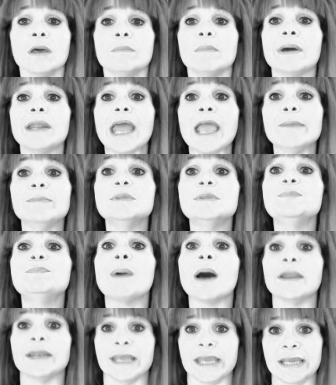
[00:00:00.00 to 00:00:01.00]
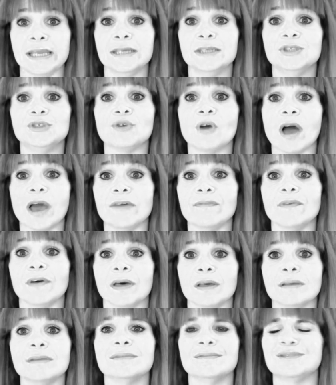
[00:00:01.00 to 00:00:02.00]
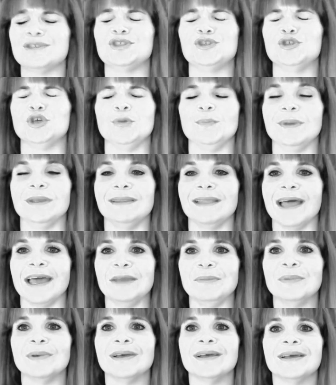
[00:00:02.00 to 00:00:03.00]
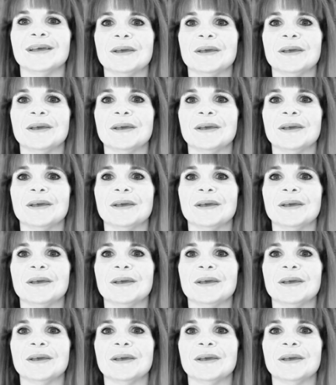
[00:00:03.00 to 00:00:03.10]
My name's Bunny Driver, stupid name,